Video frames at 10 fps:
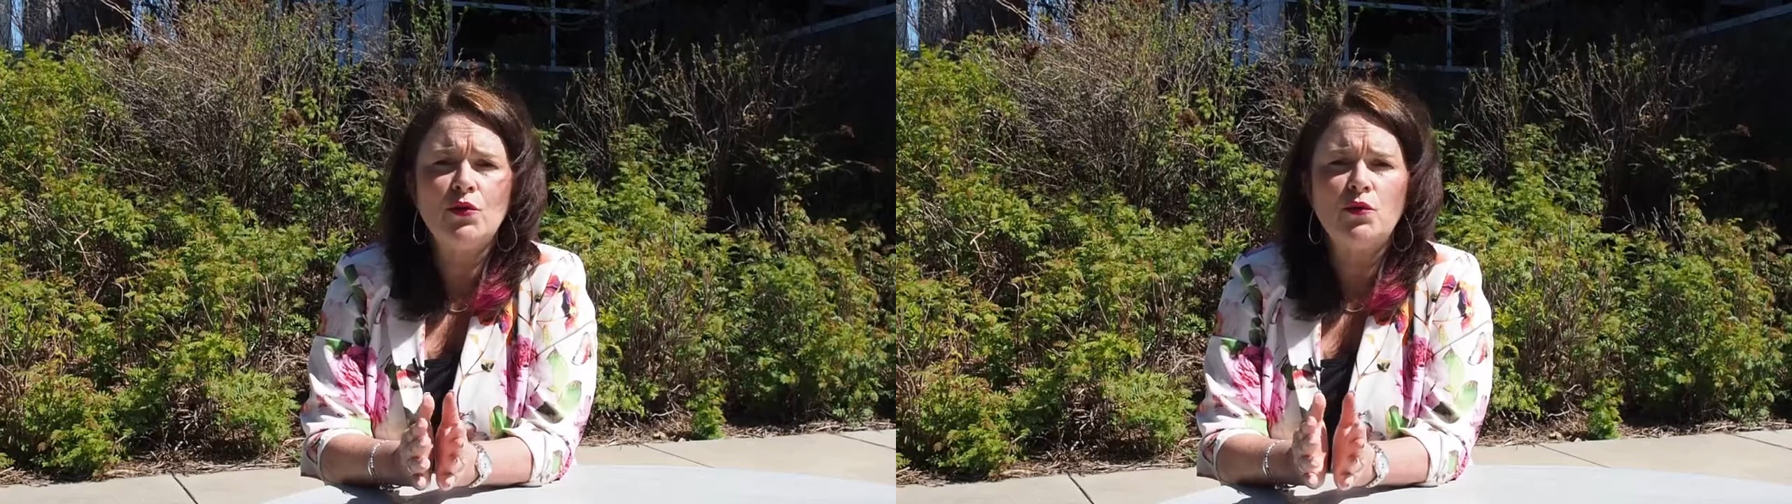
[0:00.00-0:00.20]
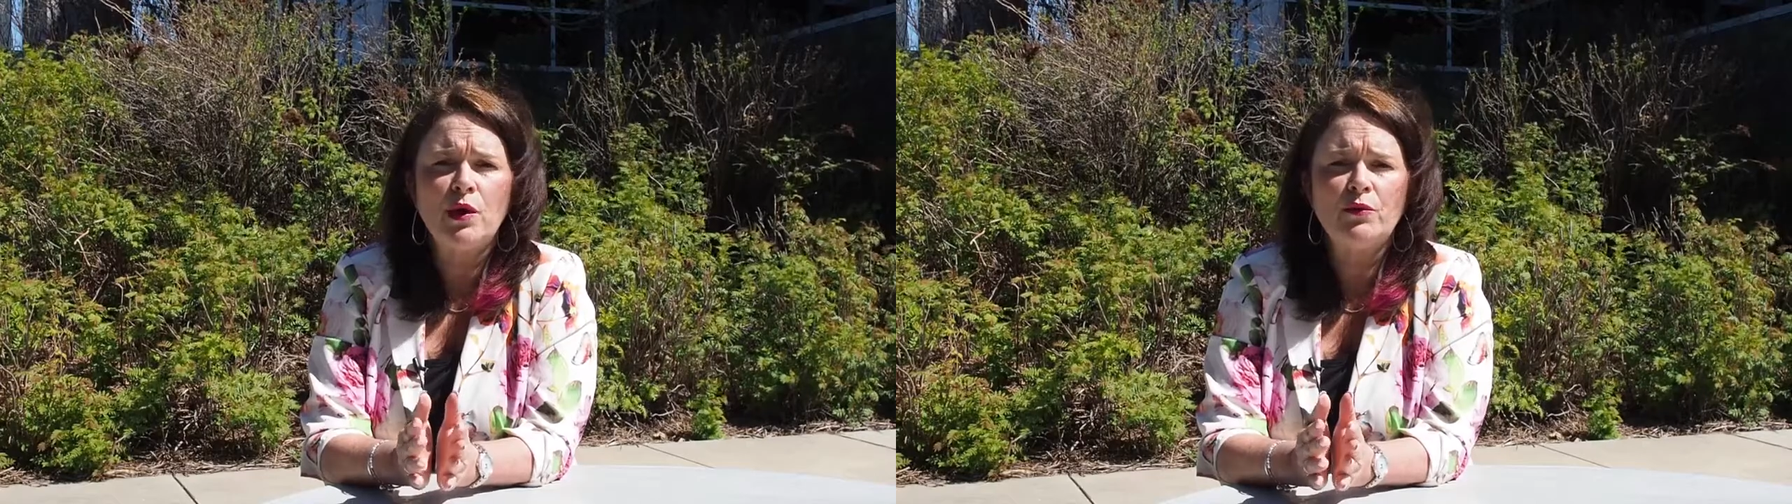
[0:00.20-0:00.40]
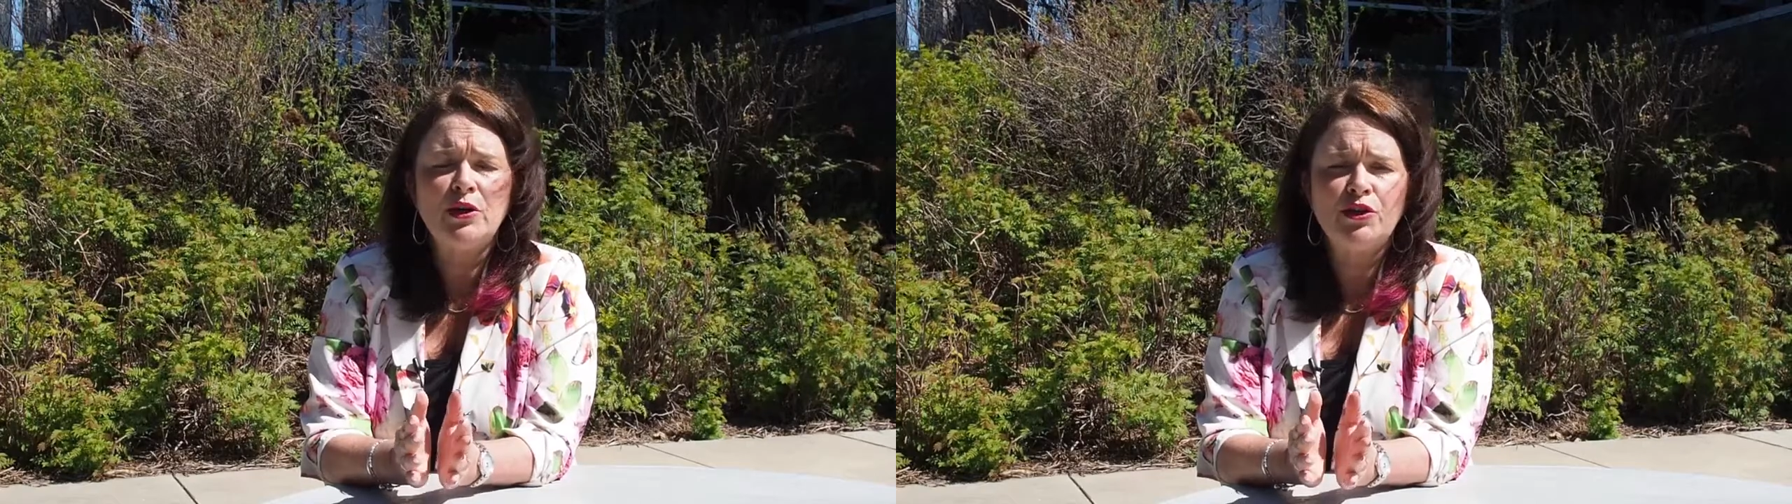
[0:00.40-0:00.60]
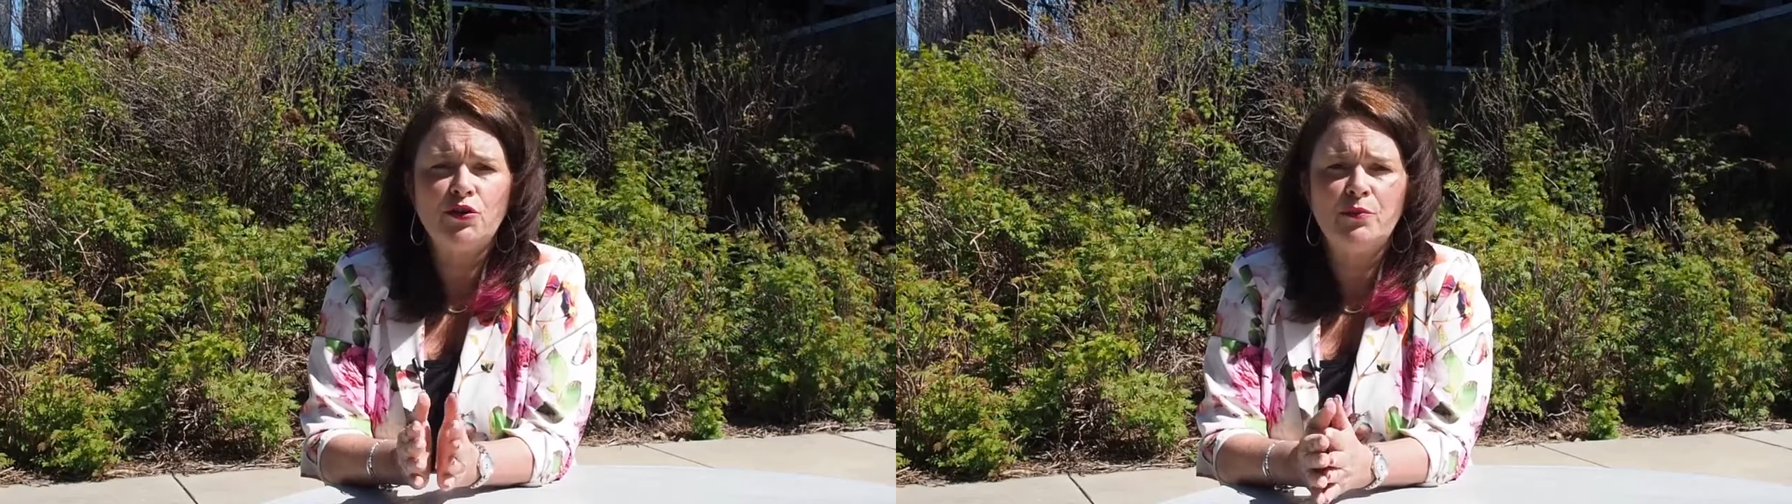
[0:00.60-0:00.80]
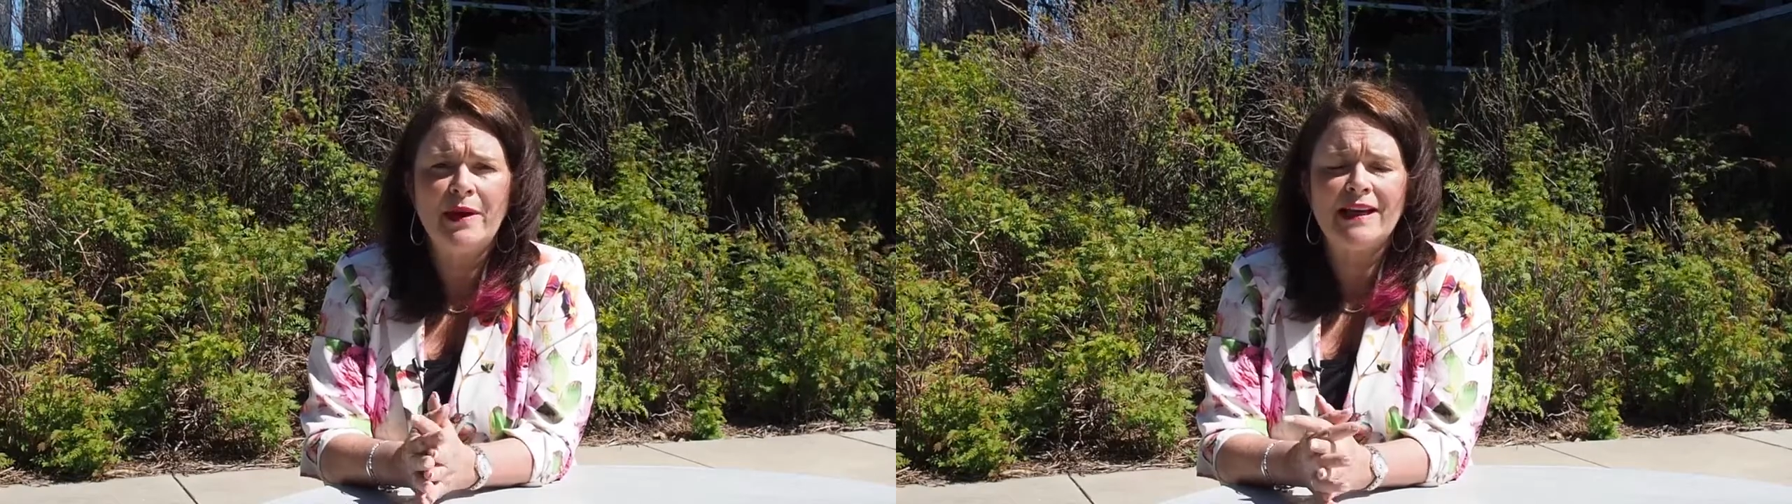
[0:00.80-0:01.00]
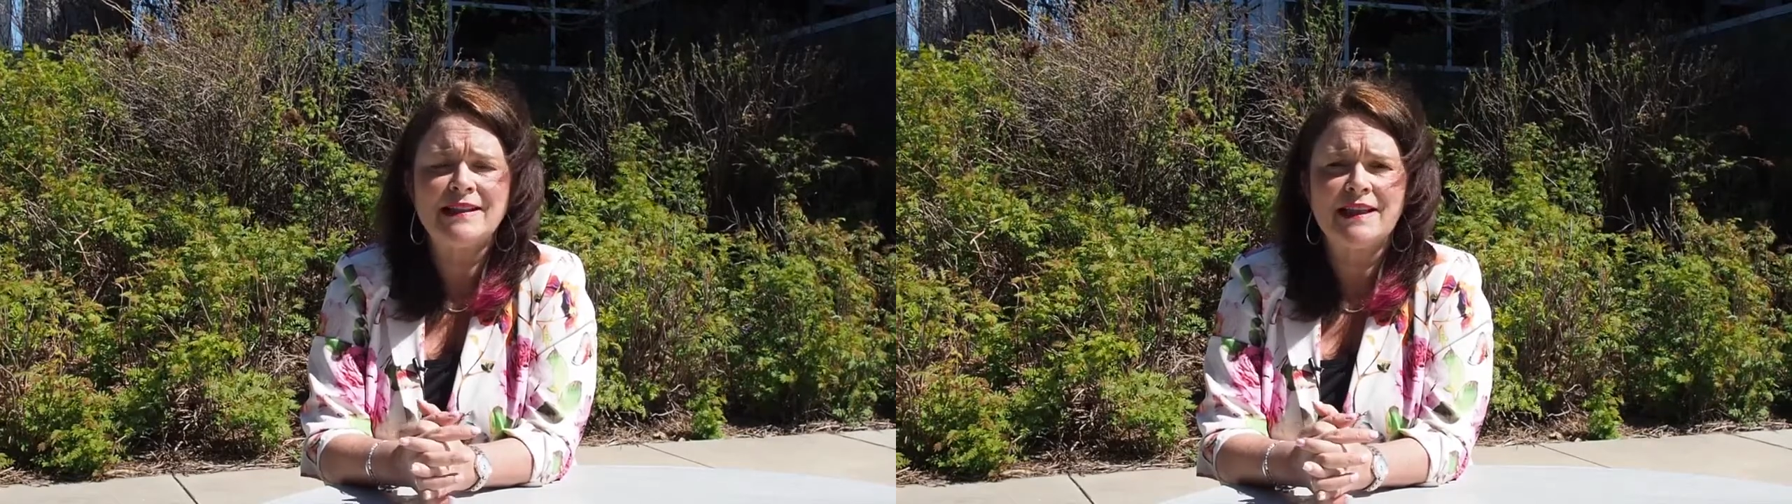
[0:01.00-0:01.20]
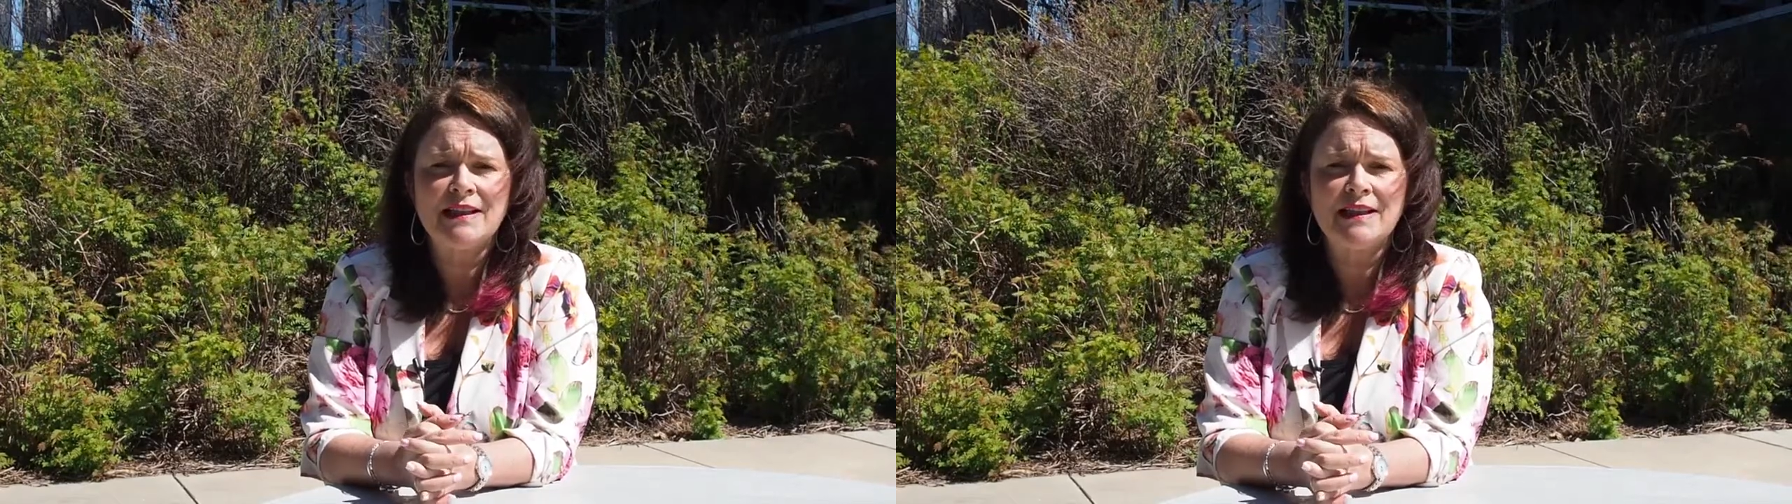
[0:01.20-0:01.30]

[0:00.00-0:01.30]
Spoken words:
what we do best,